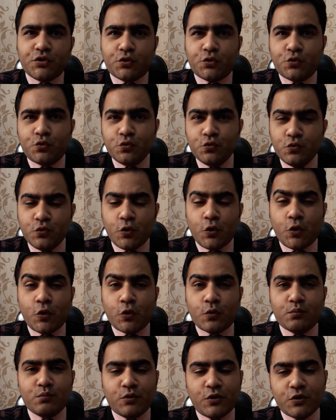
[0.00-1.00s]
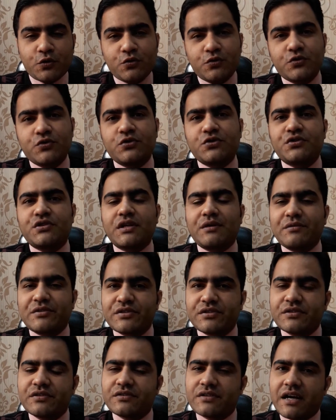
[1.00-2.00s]
two or more goods or
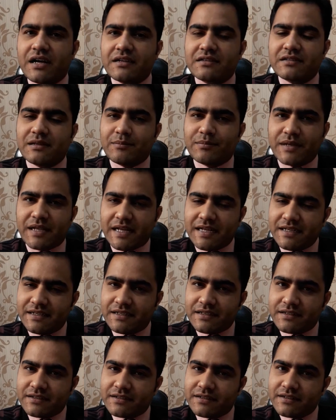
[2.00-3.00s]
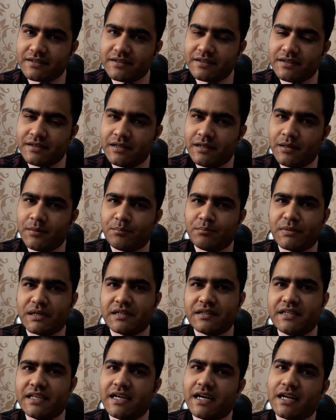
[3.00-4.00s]
services are supplied,
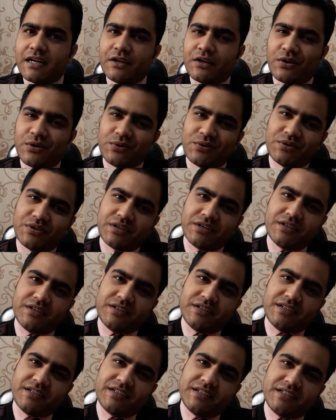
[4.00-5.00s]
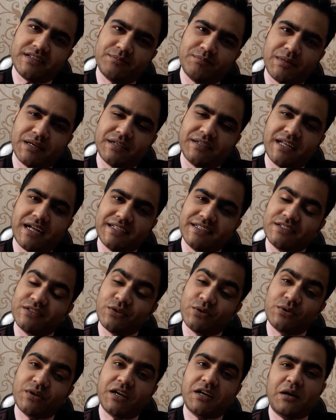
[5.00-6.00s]
but that is
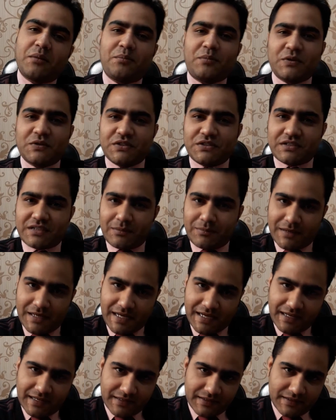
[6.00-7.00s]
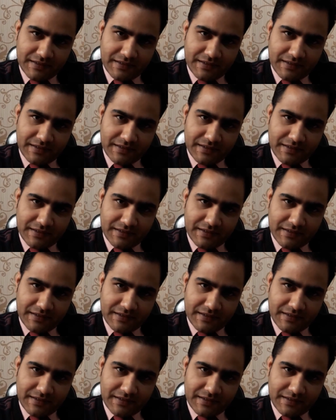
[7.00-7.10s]
not a composite supply,